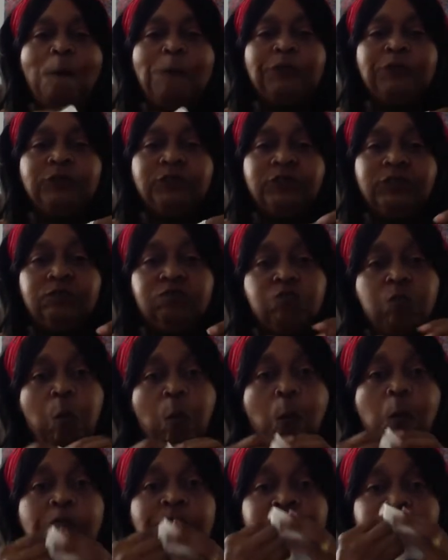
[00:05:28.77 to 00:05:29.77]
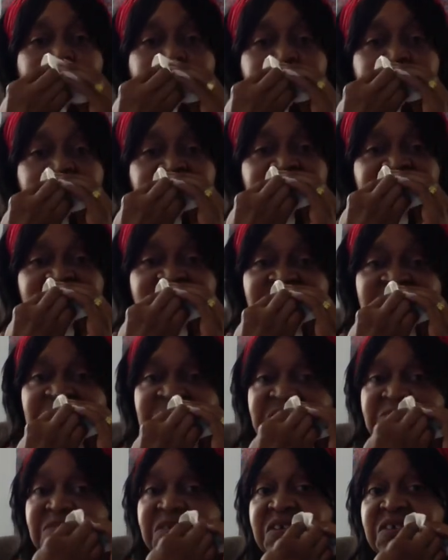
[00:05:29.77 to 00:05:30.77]
So, she had
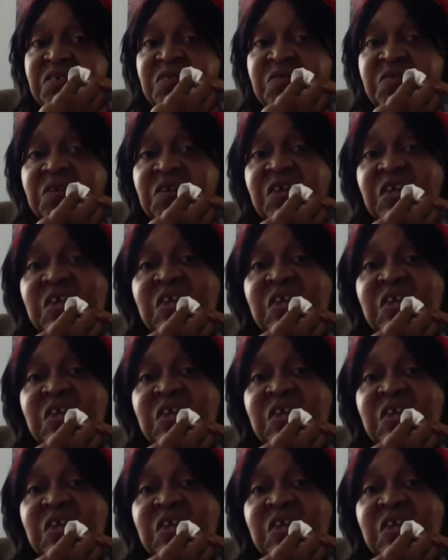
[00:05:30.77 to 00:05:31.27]
to pay her rent.